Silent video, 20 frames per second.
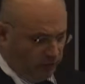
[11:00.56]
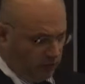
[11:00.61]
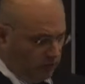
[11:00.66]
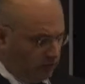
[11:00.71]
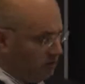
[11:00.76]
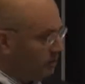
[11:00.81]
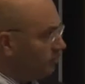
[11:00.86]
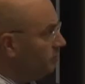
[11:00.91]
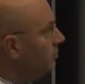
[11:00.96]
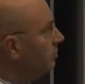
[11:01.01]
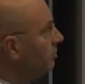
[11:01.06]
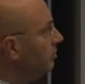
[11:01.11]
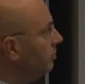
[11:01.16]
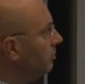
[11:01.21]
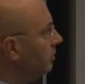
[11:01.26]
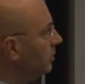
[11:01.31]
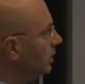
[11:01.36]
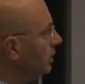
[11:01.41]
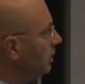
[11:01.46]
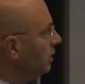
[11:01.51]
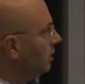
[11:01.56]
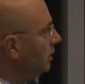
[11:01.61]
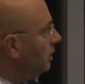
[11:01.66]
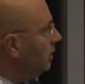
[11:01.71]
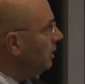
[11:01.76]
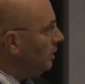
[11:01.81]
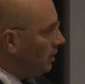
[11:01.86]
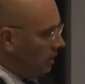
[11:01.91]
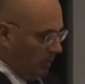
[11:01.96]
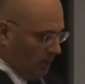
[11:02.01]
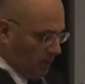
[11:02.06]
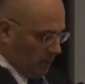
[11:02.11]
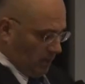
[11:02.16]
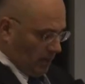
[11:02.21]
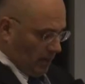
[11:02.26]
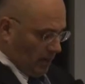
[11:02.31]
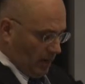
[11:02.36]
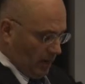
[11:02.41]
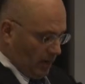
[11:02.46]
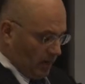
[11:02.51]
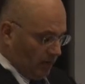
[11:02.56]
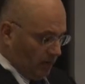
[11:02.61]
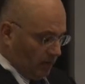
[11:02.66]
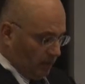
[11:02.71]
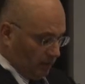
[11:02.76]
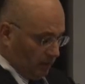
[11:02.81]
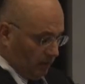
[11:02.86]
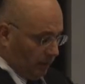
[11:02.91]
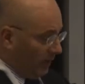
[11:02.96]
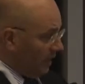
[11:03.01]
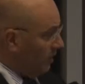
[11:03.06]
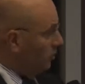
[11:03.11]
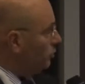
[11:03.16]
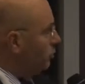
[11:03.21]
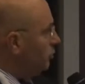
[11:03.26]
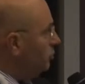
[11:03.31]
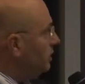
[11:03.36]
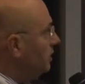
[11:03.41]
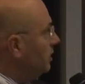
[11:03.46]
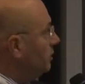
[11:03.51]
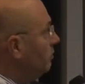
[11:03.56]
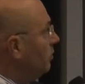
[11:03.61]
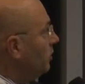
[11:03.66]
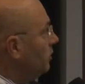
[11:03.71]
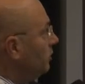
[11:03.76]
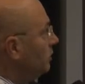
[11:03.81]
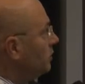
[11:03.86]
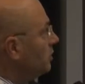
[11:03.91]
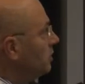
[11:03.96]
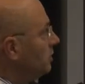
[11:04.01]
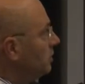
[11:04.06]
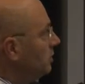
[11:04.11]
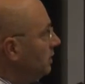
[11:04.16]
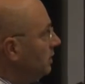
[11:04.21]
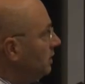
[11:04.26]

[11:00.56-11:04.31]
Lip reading: system. And we cannot do that in once.